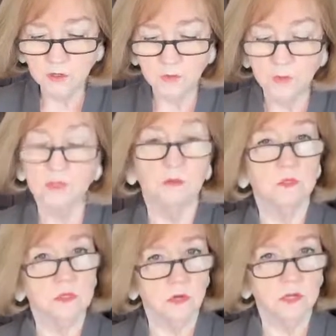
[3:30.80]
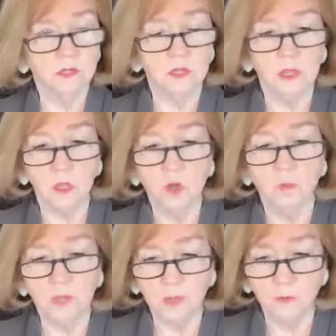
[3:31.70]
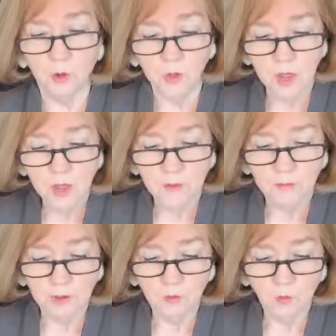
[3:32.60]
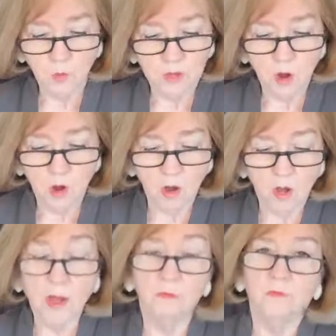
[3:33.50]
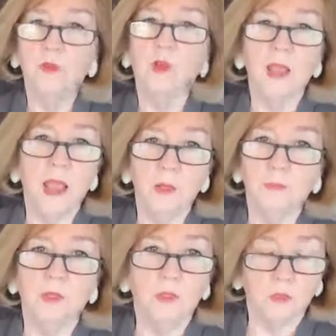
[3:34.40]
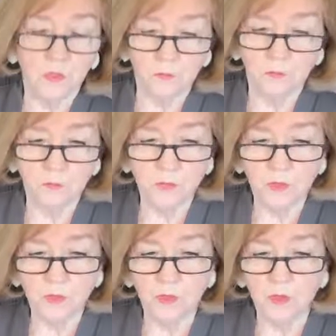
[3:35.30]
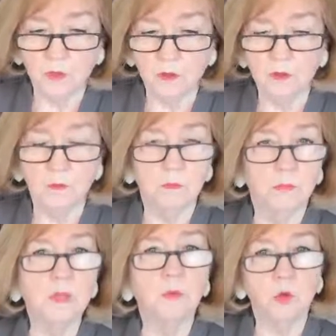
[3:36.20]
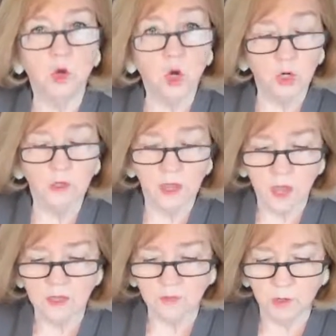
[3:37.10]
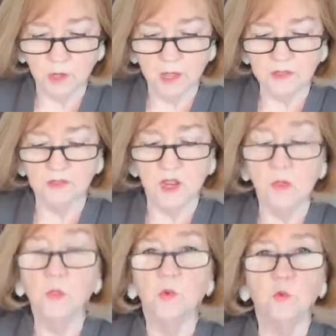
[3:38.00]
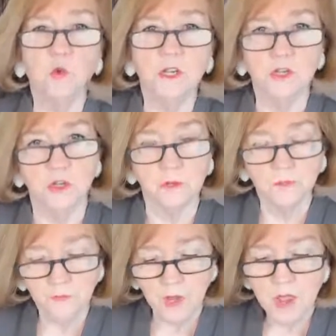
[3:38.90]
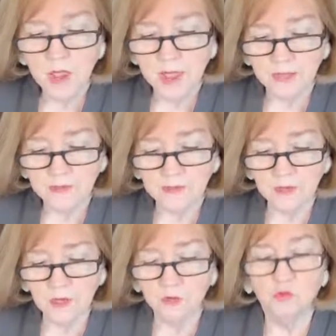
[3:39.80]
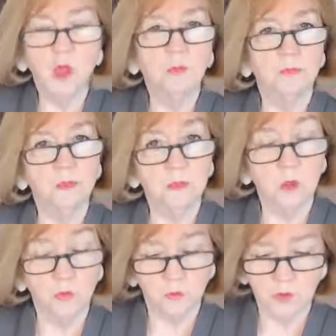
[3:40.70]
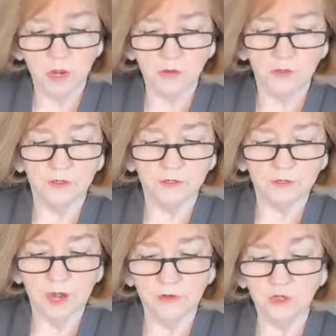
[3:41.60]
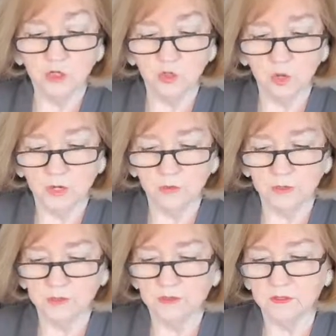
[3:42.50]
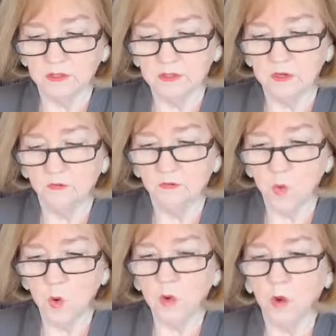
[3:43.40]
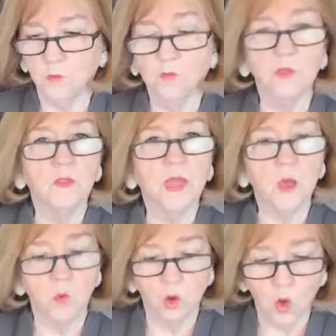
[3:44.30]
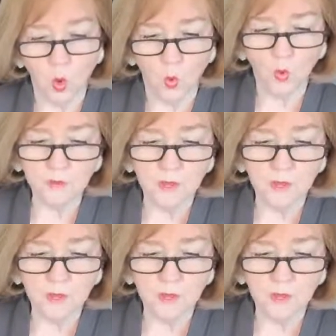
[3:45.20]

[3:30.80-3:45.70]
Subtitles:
to be some seriously ill people, but we are very happy that the people currently hospitalized in the region has dropped below 300 and is down at 264. Hopefully that will hold.